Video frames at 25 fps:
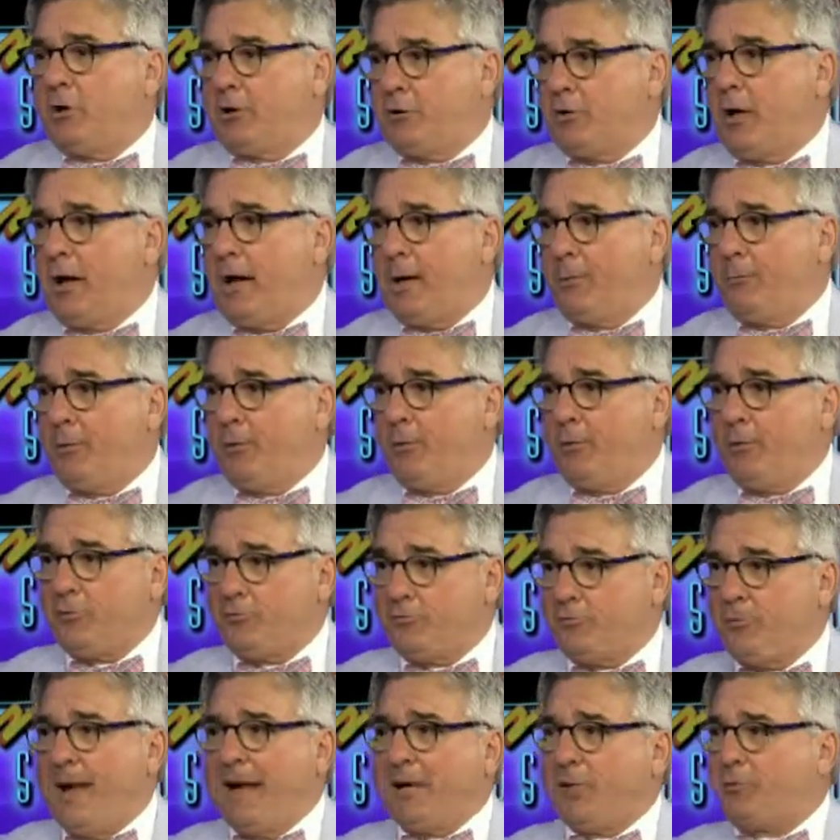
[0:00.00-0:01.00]
on top.
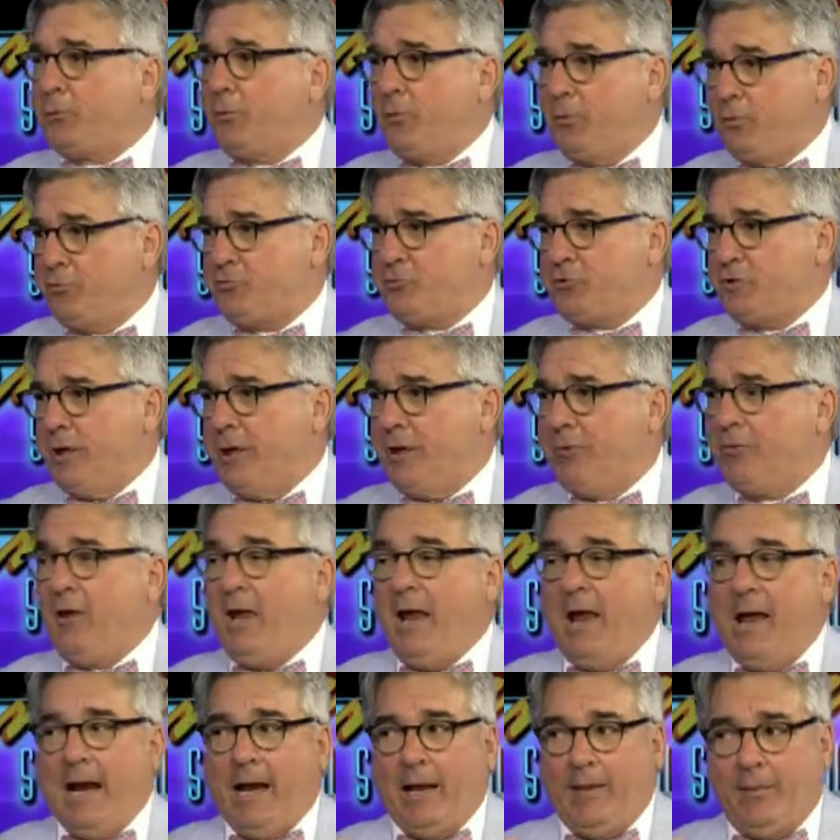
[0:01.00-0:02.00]
There's mass produced cheese
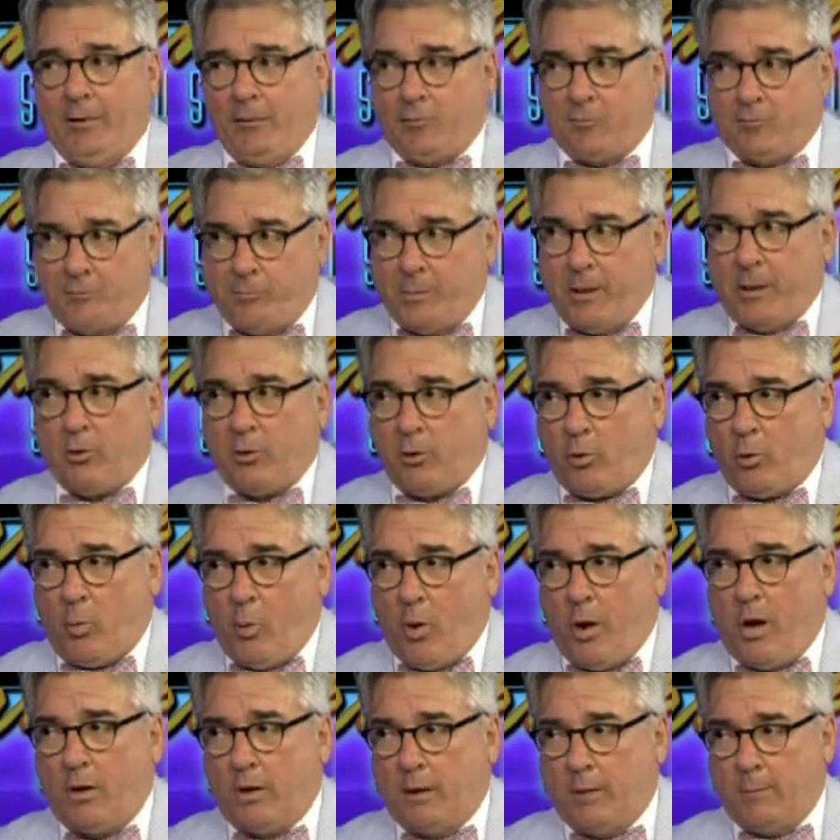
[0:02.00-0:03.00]
and there's better
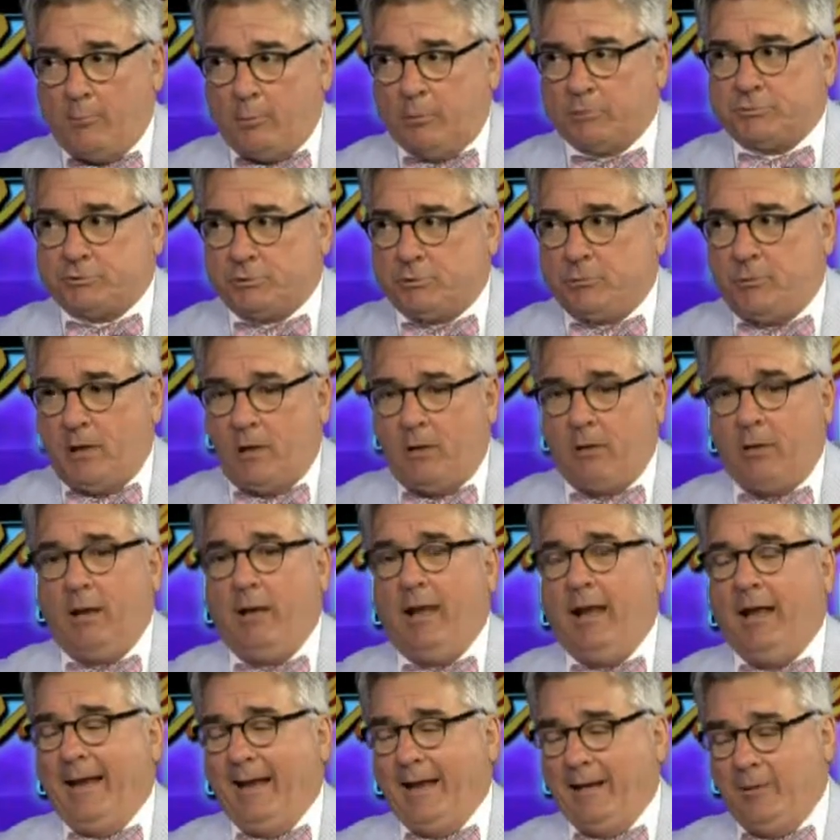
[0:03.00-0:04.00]
quality mozzarella,
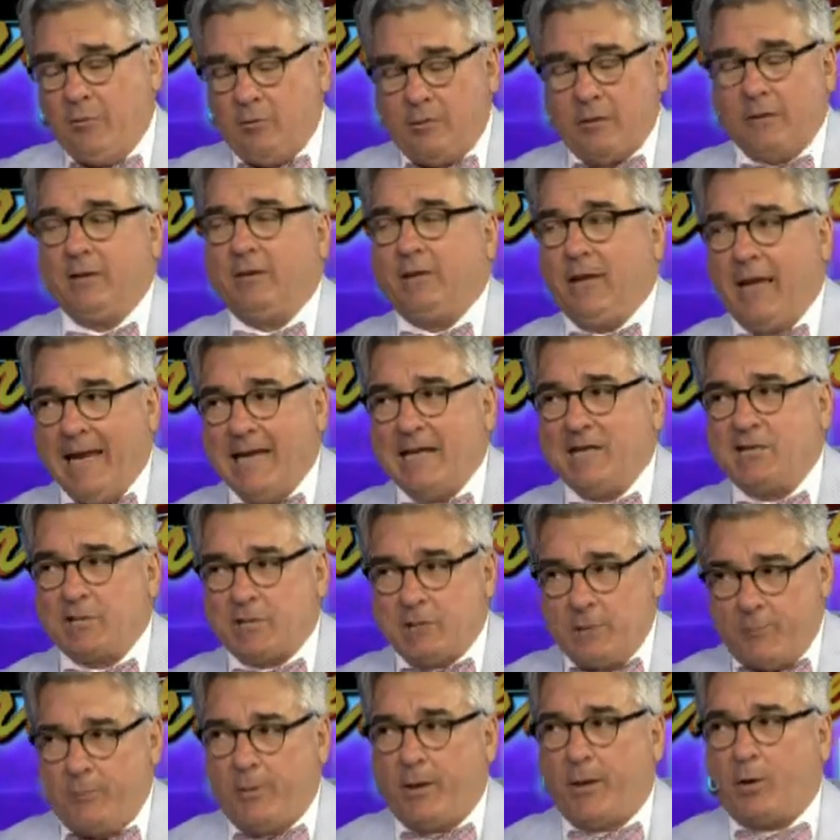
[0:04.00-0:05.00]
and you can taste
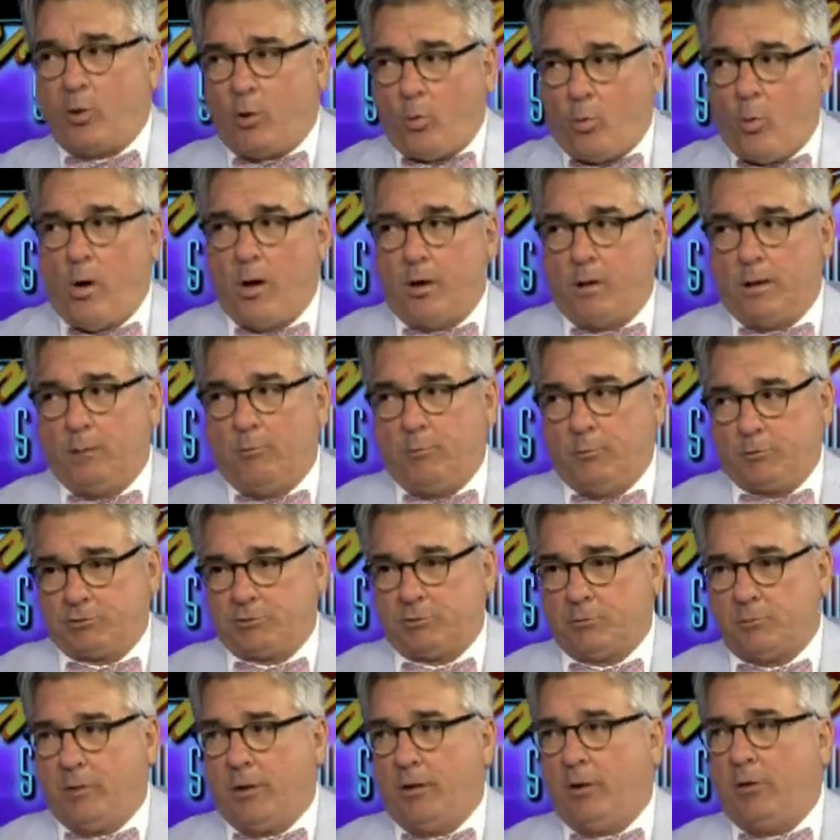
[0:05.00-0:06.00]
the better quality
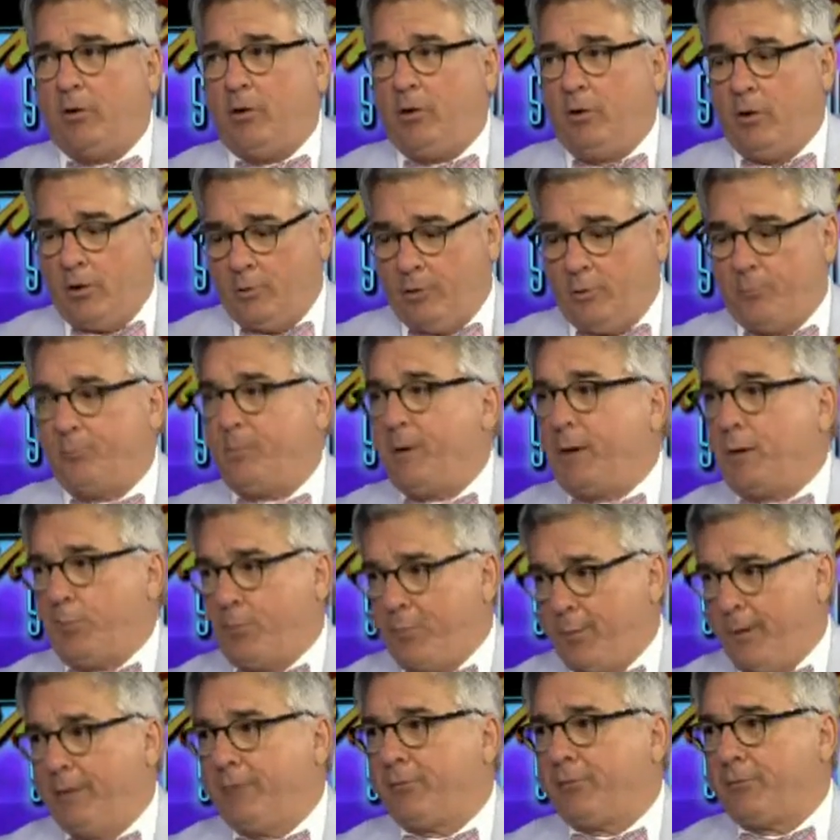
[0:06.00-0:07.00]
mozzarella on a better
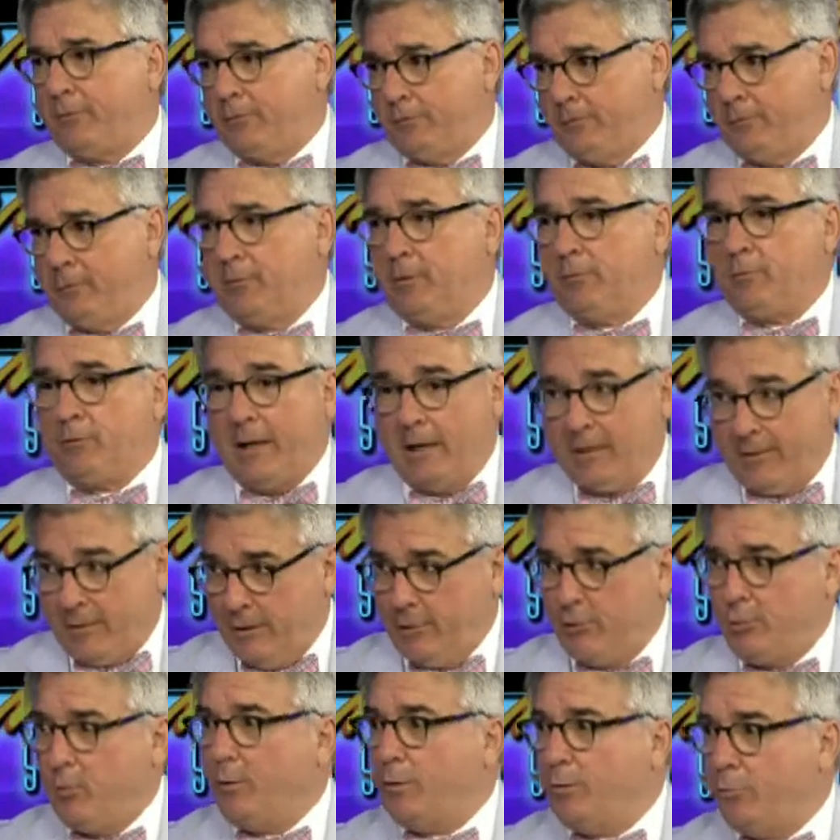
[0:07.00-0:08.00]
pizza, like they
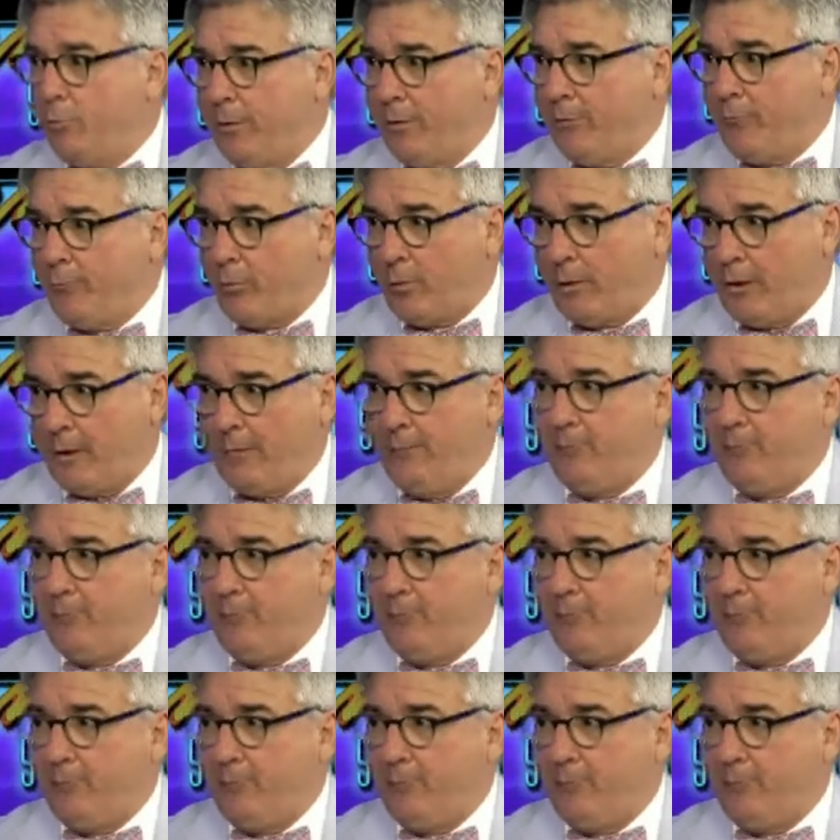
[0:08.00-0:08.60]
do at Due Forni.